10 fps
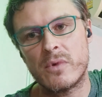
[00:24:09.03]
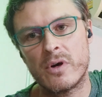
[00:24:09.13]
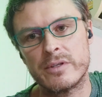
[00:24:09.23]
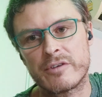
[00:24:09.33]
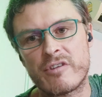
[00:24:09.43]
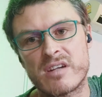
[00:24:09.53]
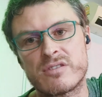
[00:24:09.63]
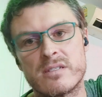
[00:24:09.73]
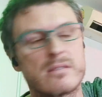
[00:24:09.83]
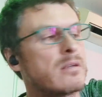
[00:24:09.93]
on the
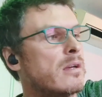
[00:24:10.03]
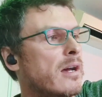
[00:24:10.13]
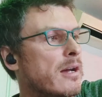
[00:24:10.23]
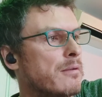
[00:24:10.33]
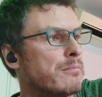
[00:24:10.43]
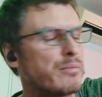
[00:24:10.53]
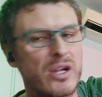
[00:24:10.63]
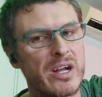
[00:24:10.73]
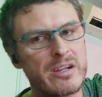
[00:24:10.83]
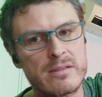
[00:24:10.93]
crutches.
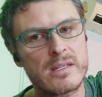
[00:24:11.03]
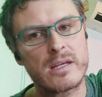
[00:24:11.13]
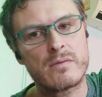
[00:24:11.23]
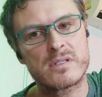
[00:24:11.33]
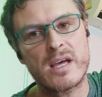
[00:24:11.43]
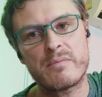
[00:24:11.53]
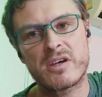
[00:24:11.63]
But I don't think it was that,